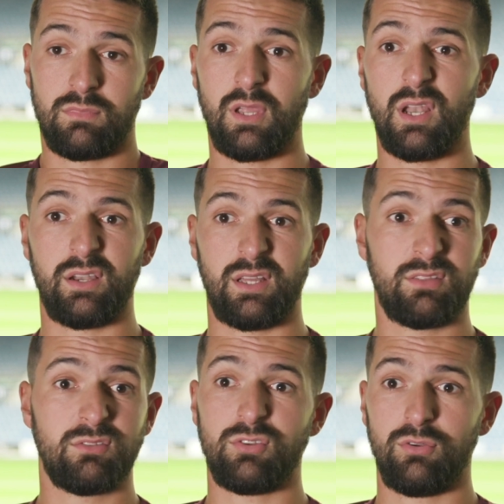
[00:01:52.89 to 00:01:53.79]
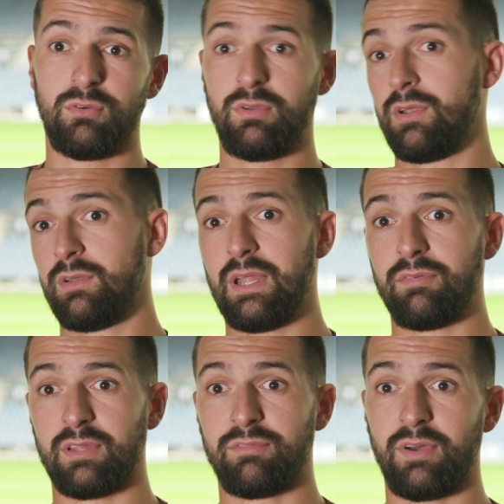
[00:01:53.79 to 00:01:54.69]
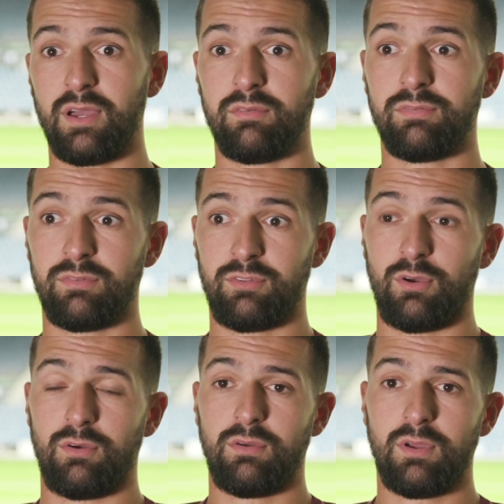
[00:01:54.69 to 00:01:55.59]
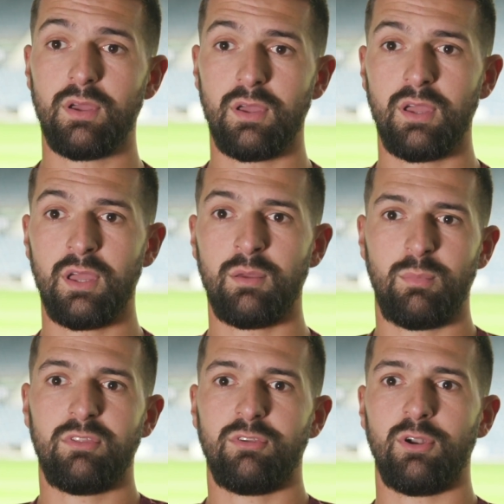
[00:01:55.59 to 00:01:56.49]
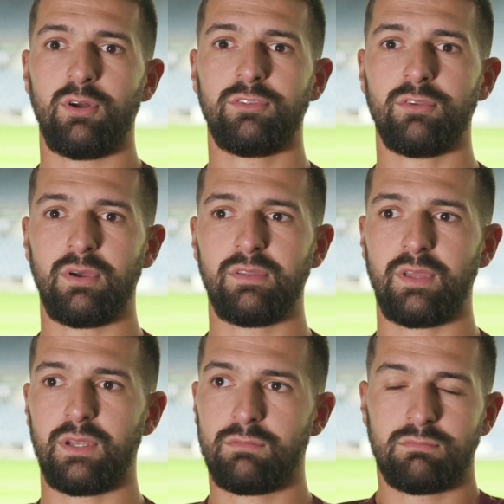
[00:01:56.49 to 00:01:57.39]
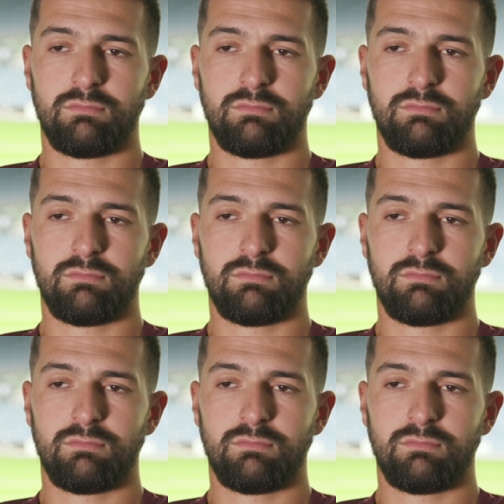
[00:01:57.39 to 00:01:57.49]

He landed at 2, he left at 5, so means a lot. So I said,